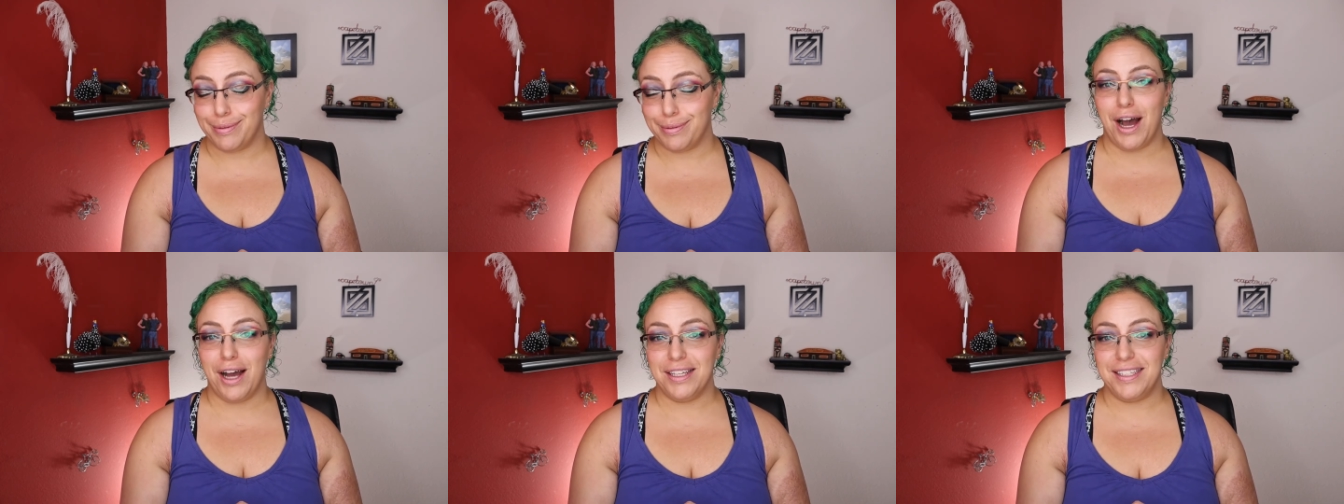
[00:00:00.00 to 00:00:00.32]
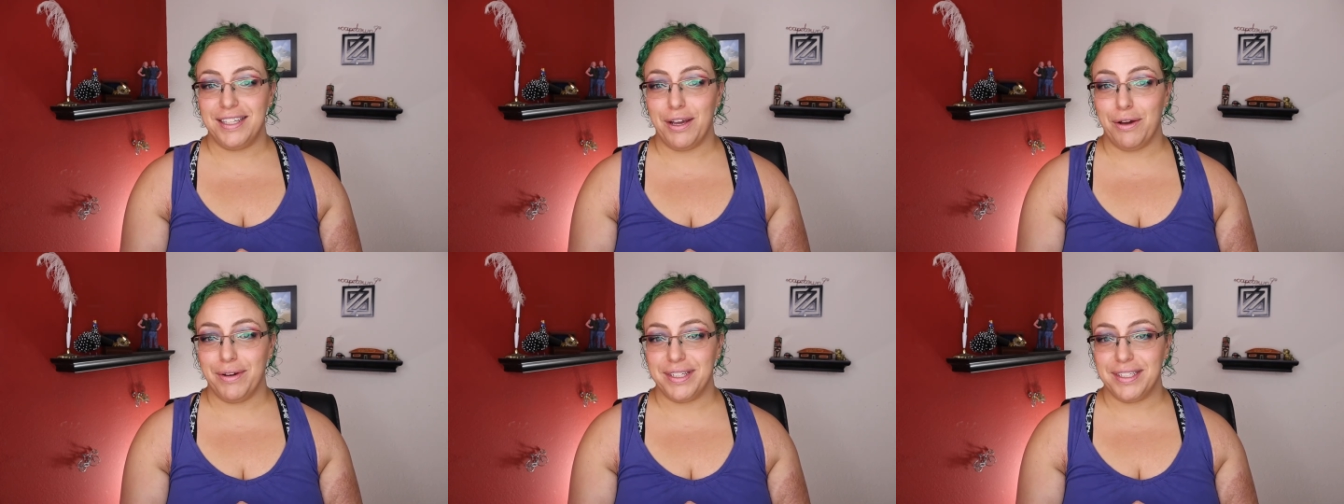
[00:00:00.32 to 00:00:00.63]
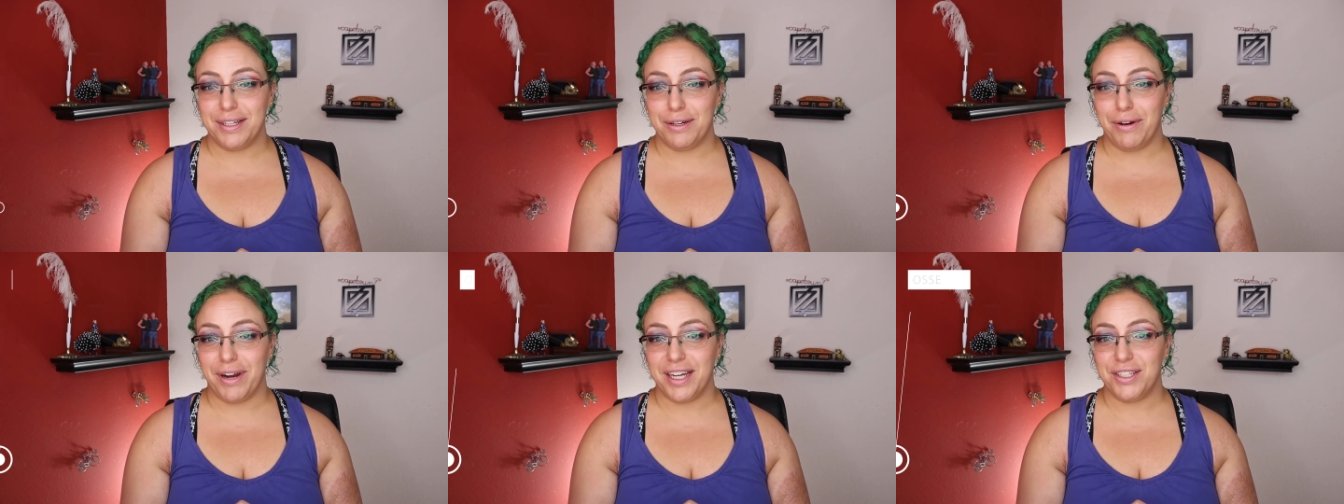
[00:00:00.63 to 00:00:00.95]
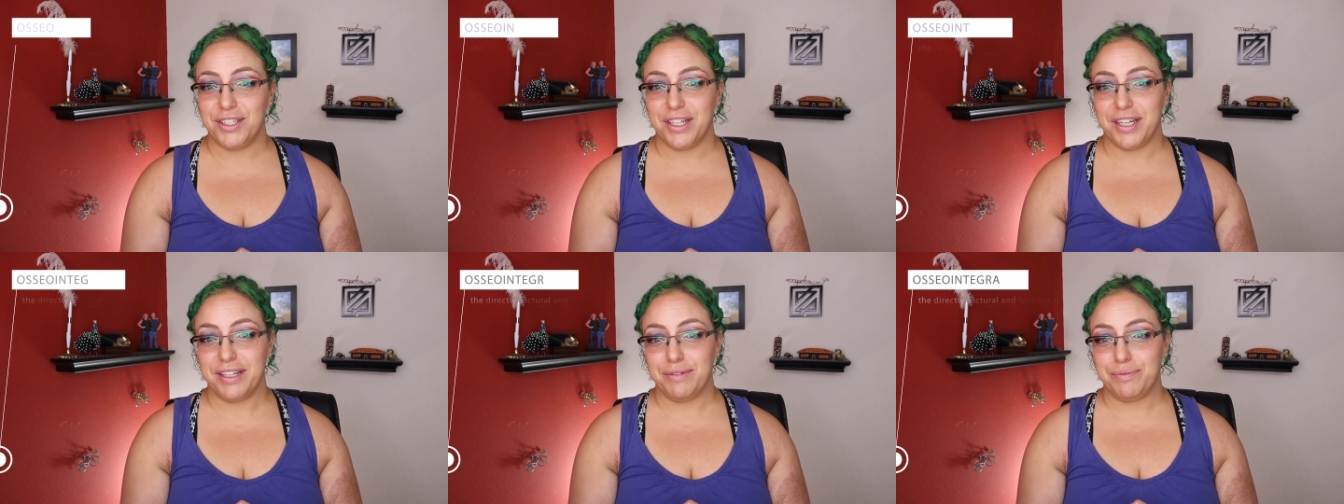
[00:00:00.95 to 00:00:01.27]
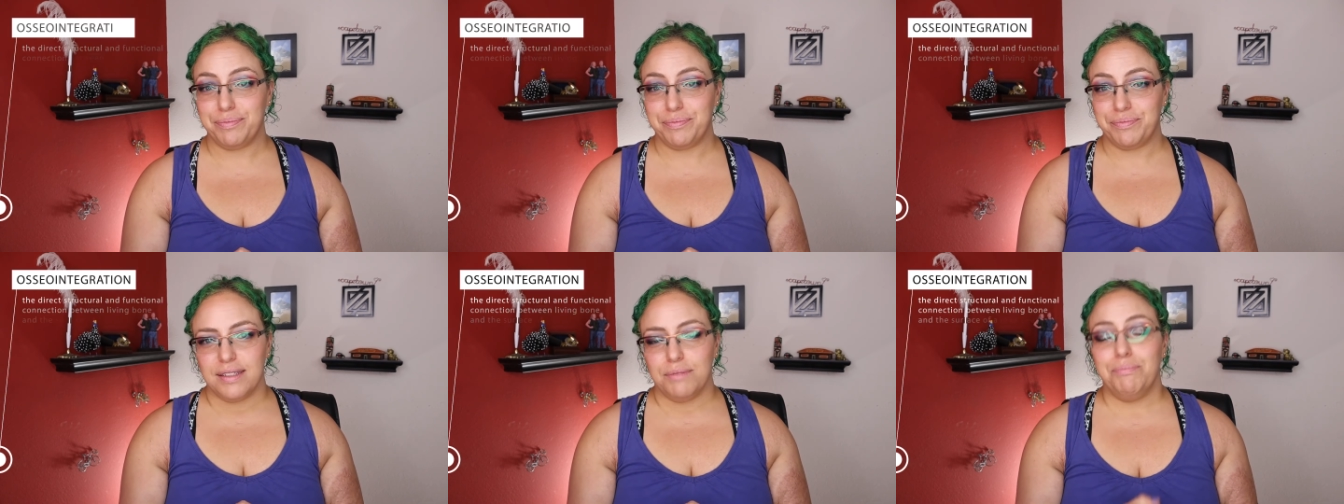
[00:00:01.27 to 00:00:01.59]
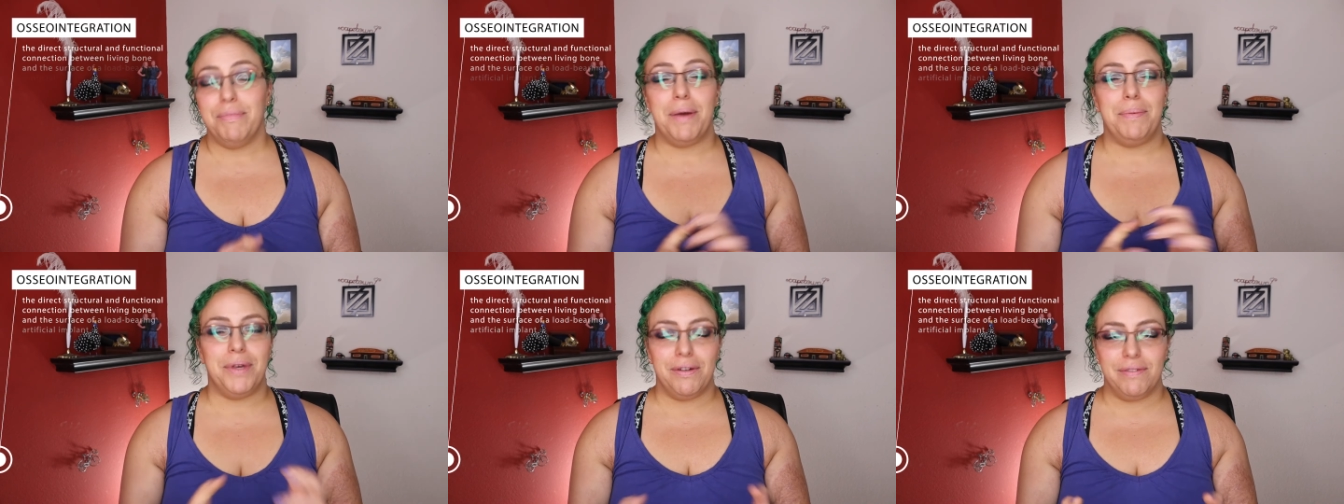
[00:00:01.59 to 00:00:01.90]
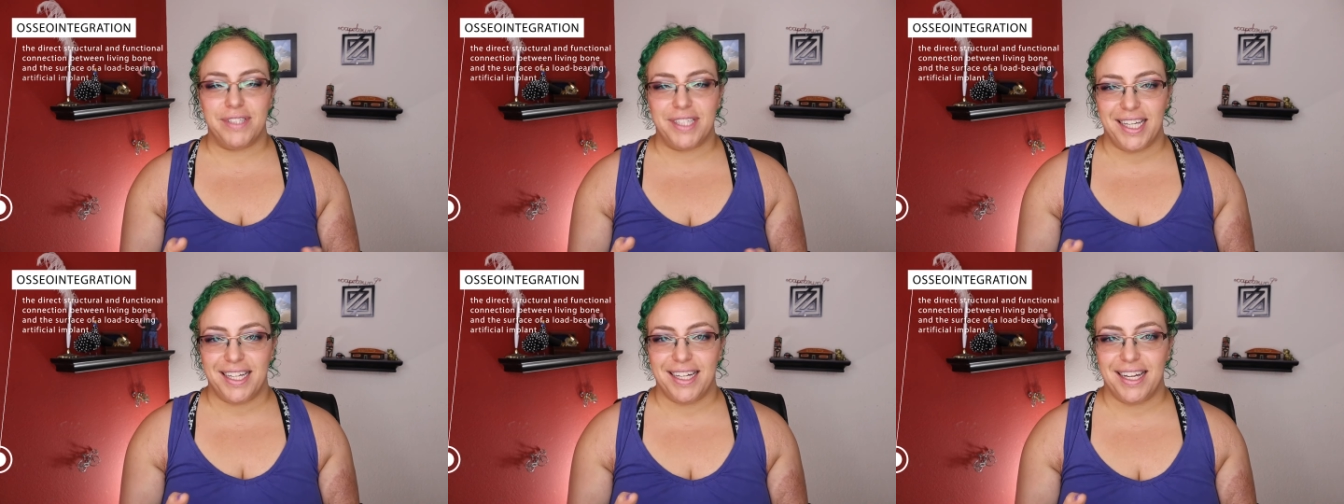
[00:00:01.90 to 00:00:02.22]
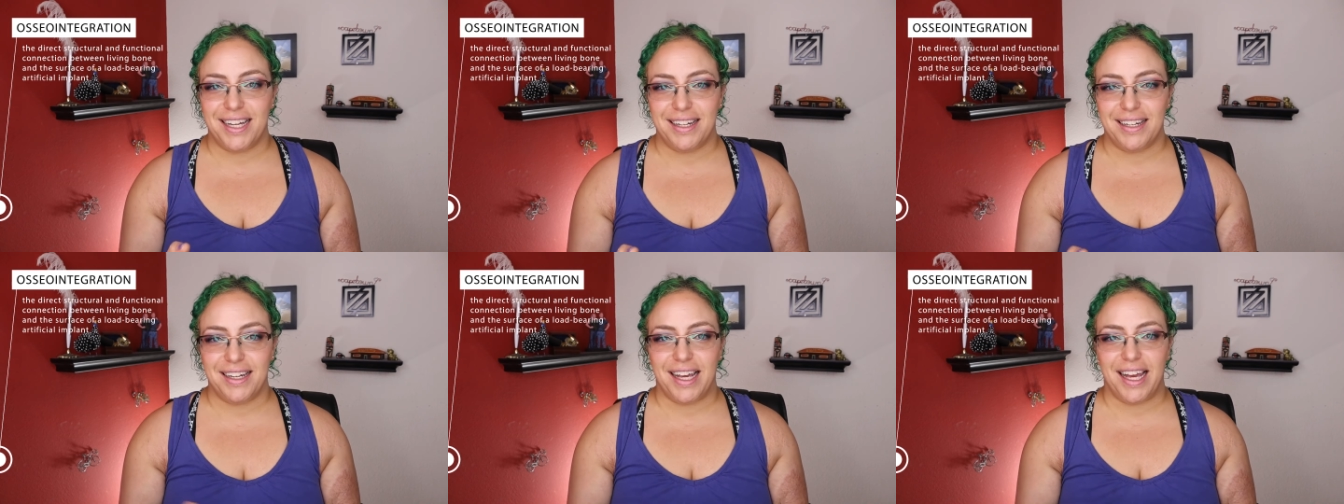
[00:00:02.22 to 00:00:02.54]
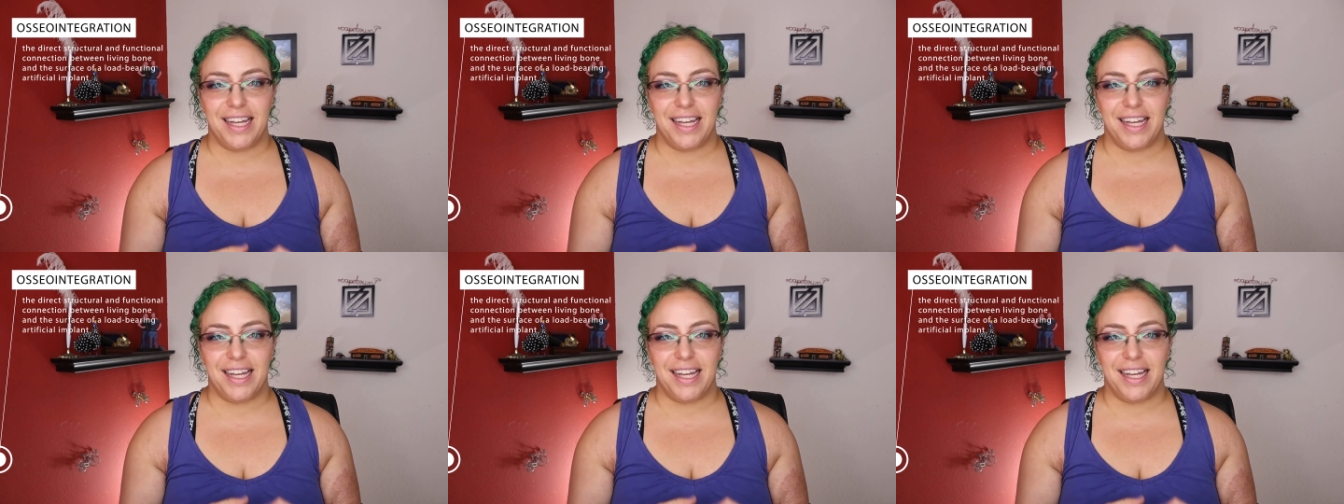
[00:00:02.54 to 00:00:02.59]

Osteointegration. Maybe you've seen it.